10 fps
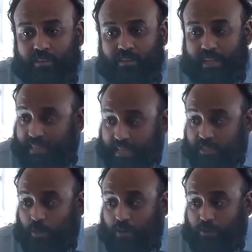And
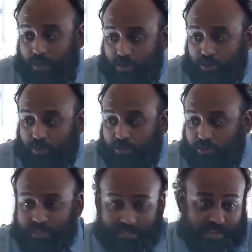that's why we know
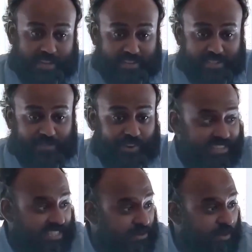this letter is for
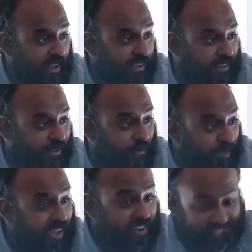us as well.
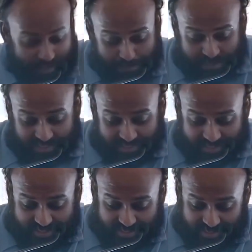We are
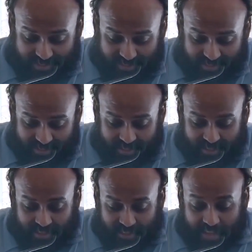recipients.
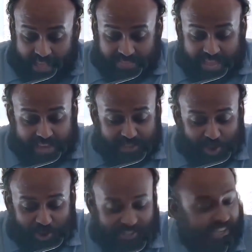And then
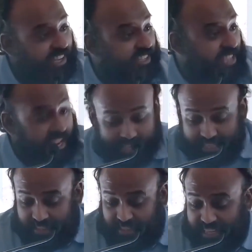John turns and he
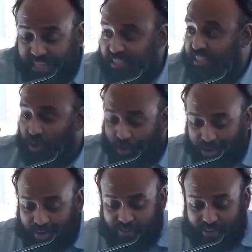sees the
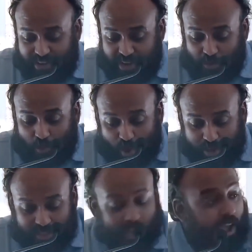owner of the great
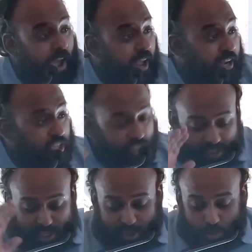voice and he
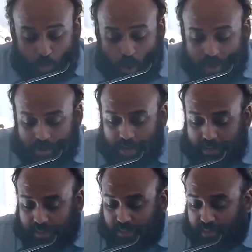sees one
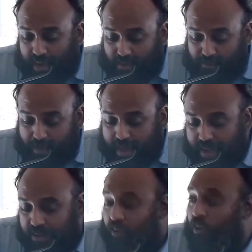like a son of
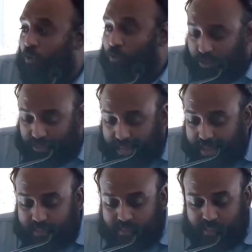man who
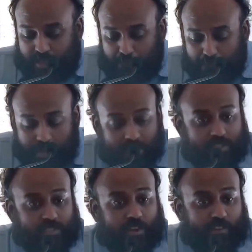stands in the
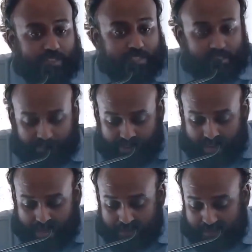midst of the seven
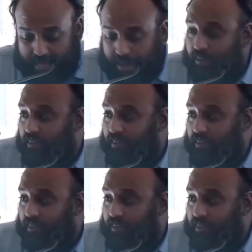Then,